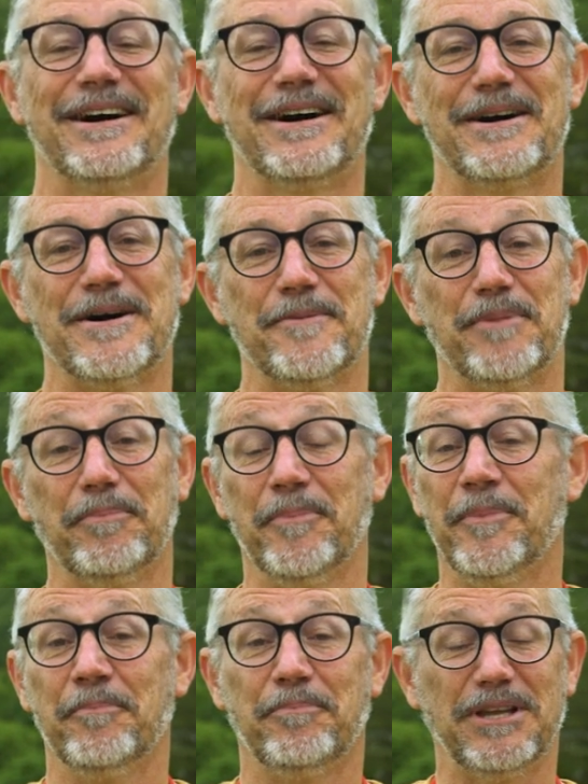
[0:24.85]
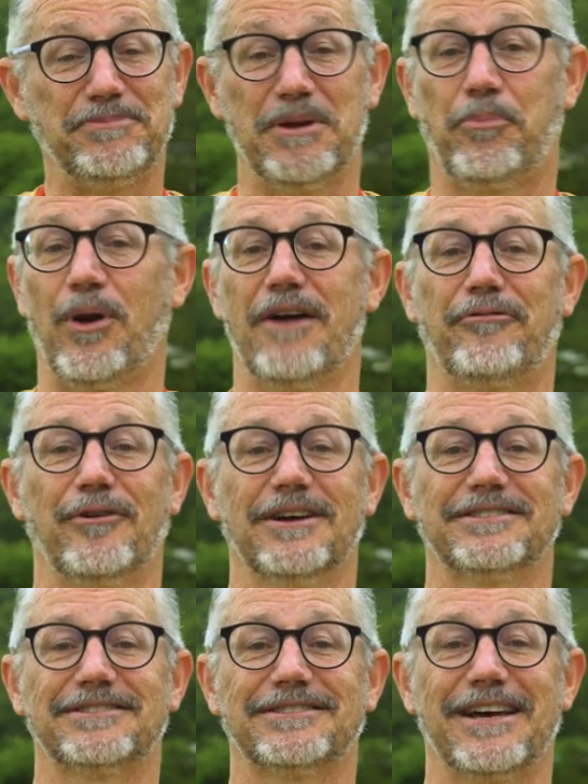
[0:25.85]
But please be in prayer for
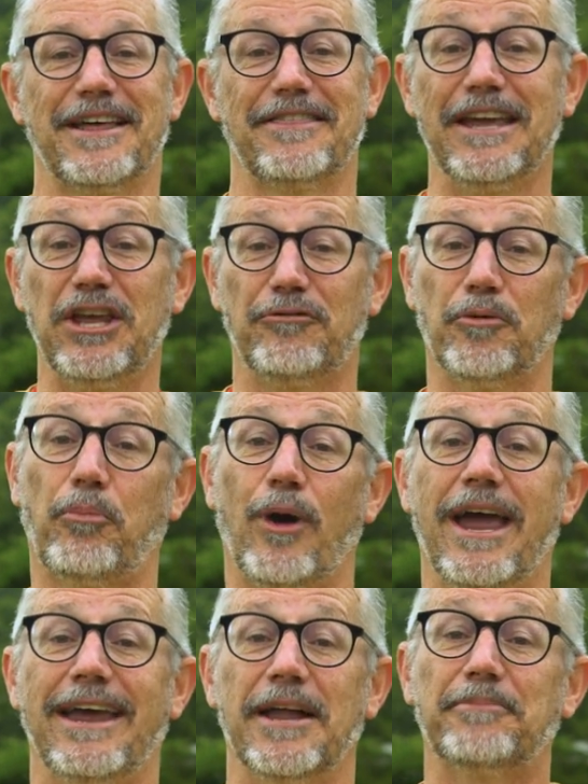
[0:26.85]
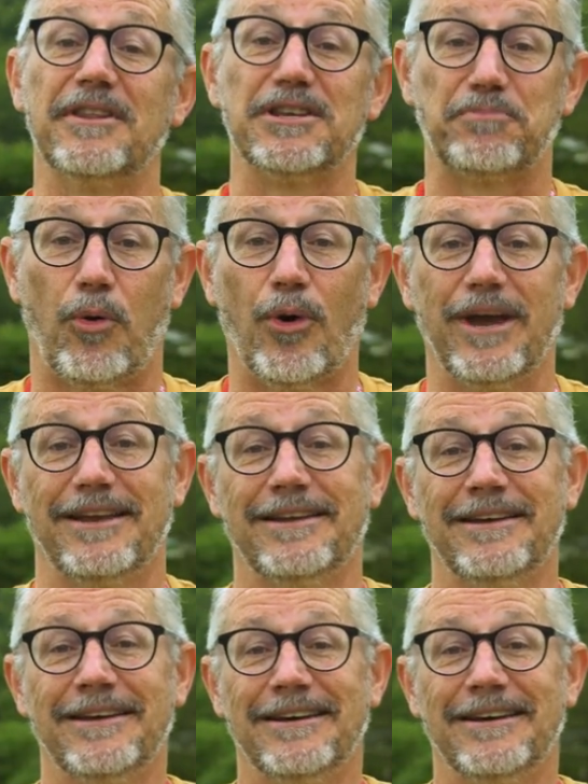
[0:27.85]
us. Thank you for praying up to this point.